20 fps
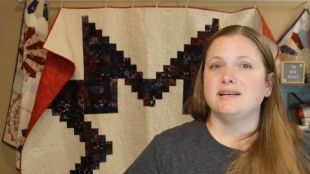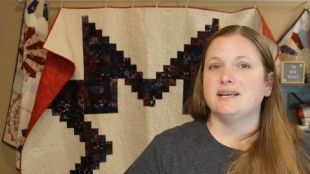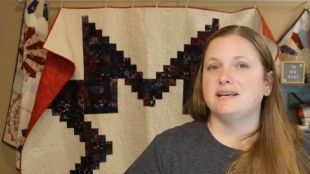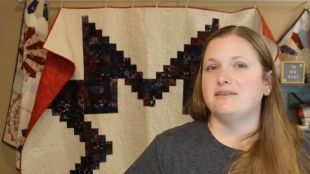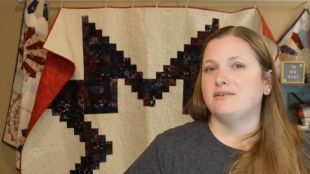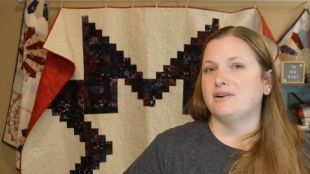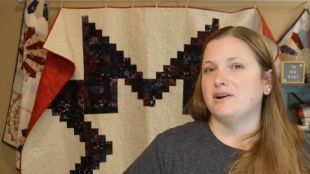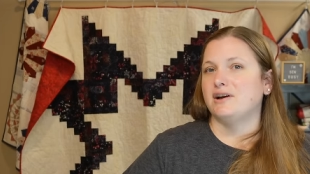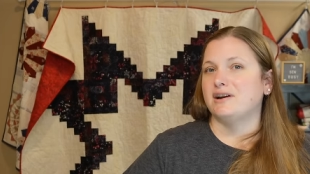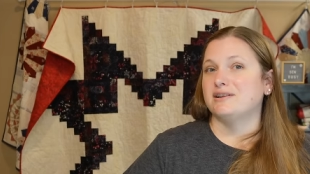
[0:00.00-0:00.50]

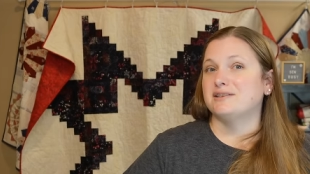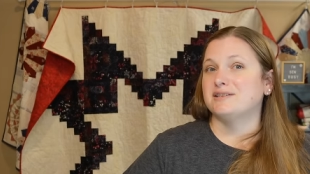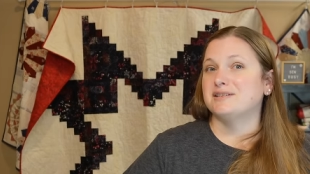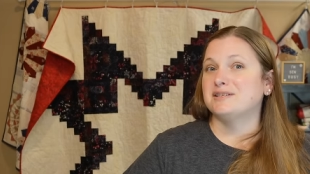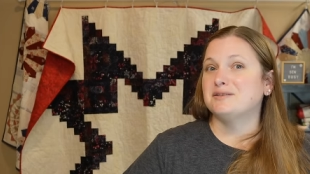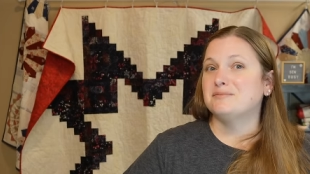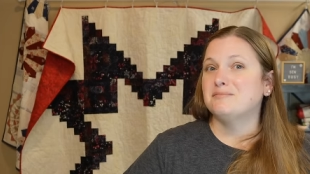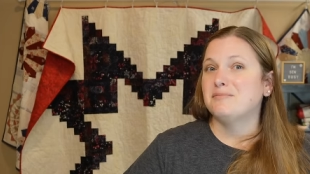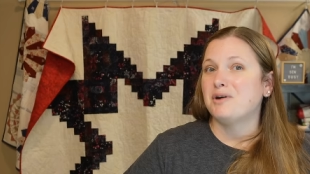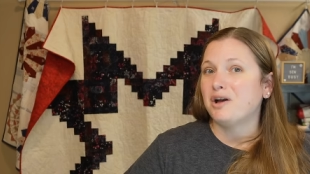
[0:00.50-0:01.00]
even on a
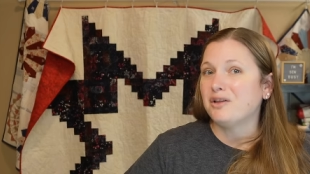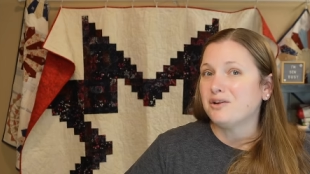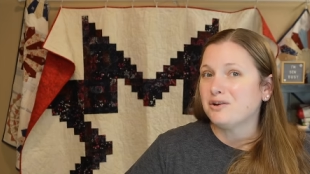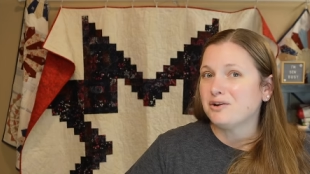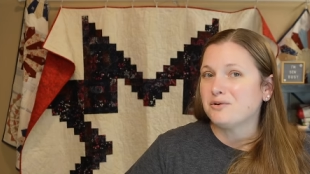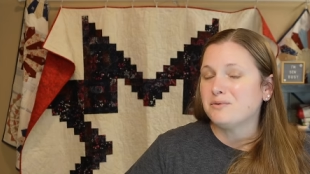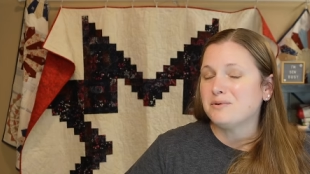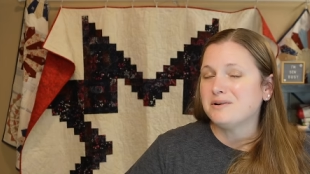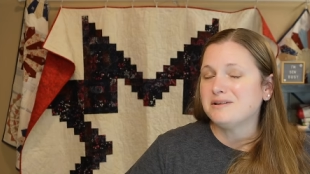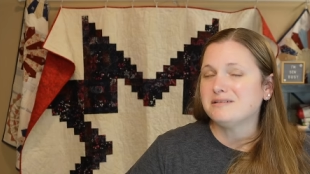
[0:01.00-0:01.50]

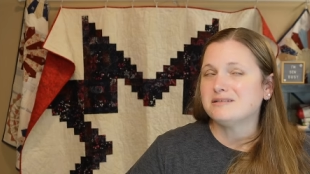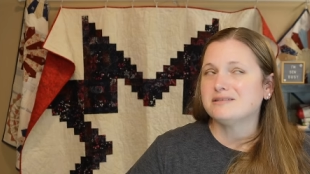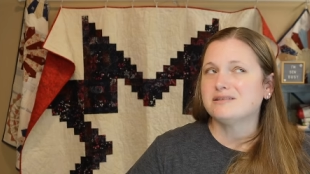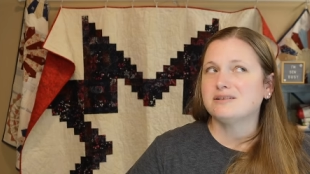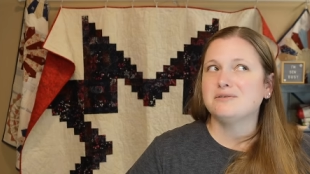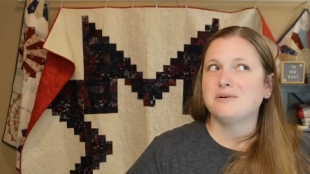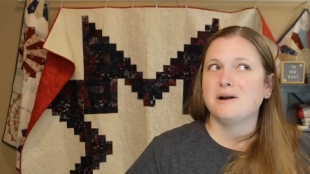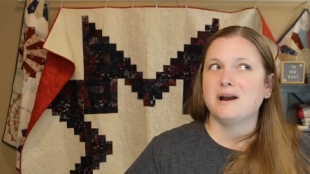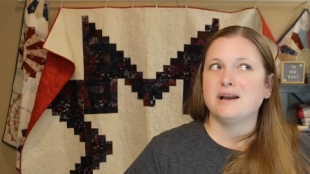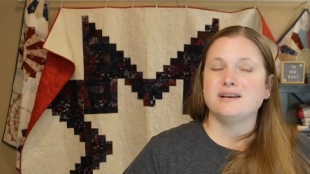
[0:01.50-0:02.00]
smaller quilt,
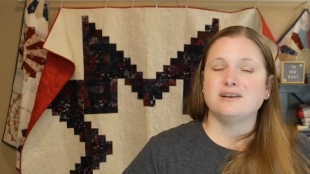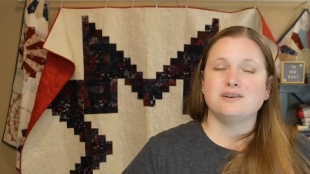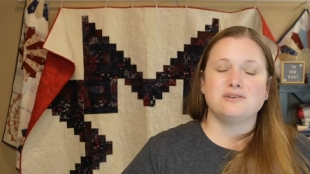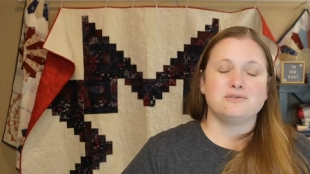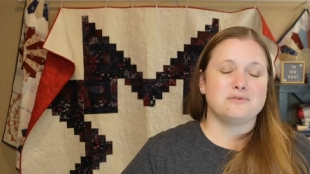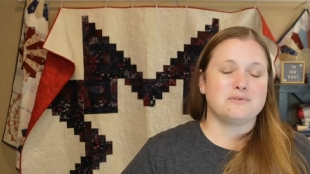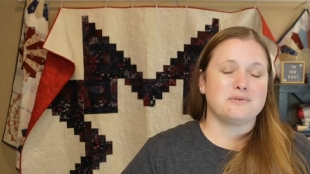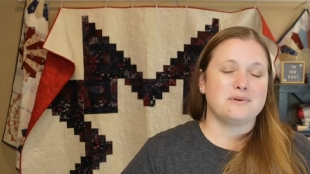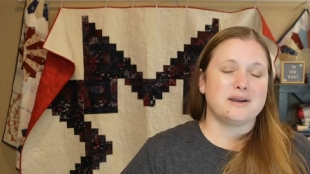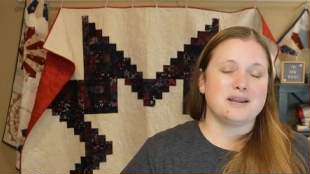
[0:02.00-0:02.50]
so I
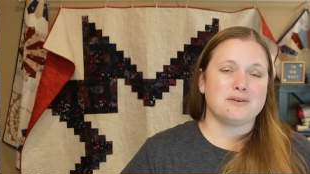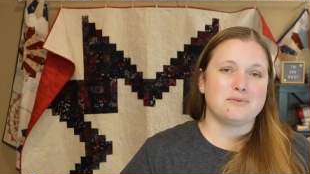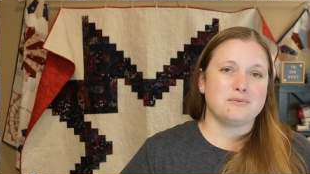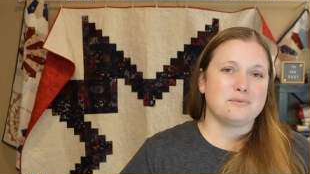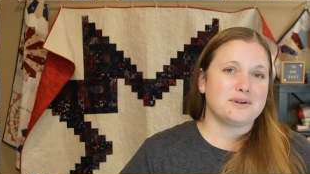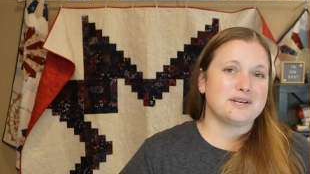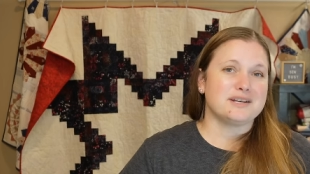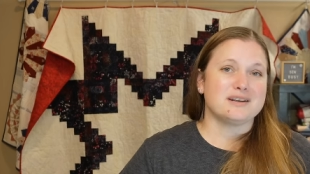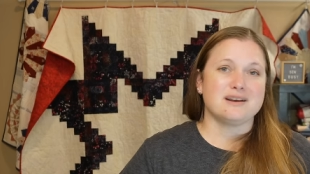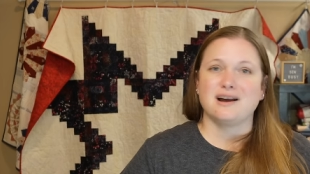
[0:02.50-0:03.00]
knew it
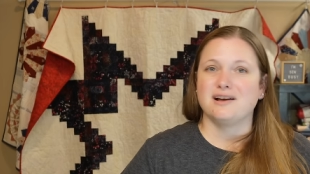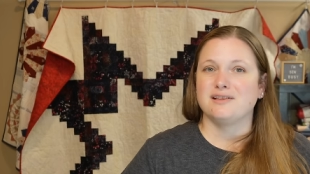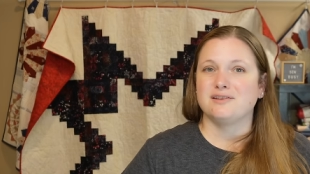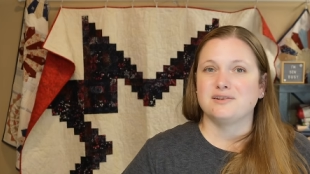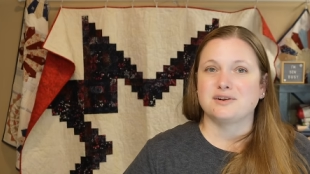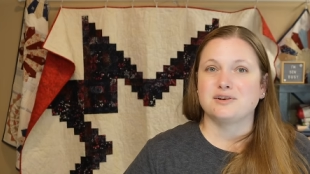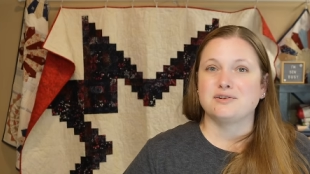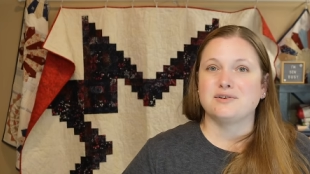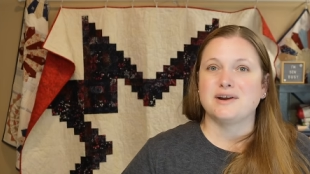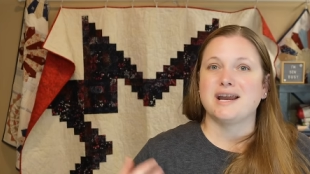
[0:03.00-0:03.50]
would not
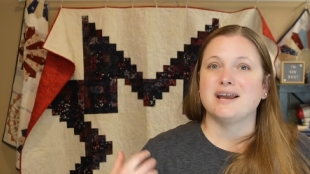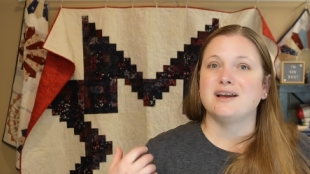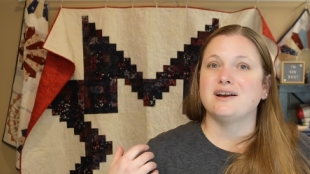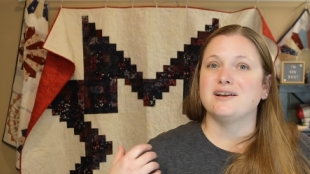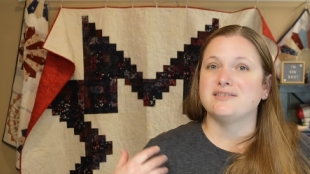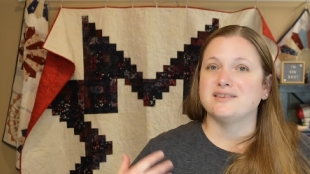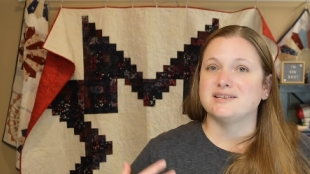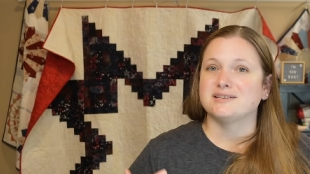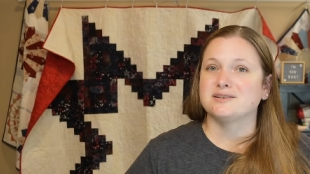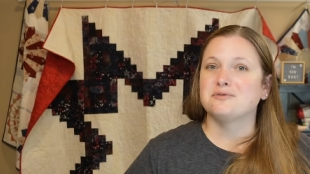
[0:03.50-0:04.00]
look great
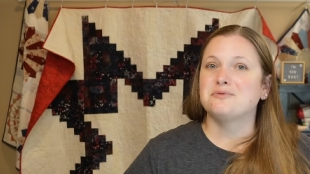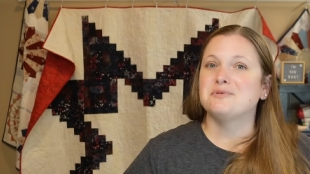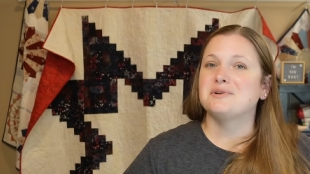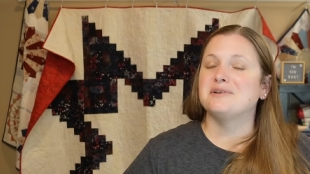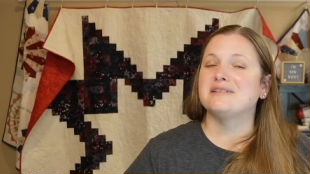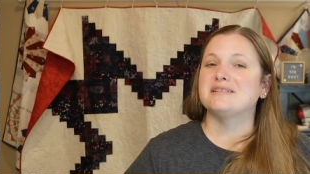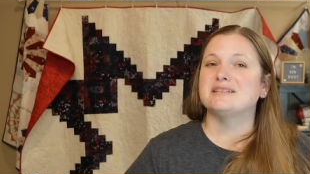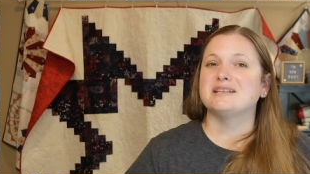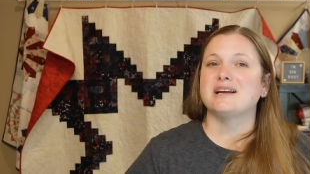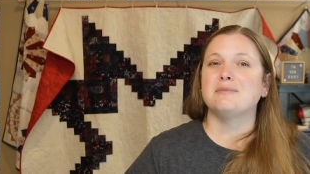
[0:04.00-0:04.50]
on this quilt.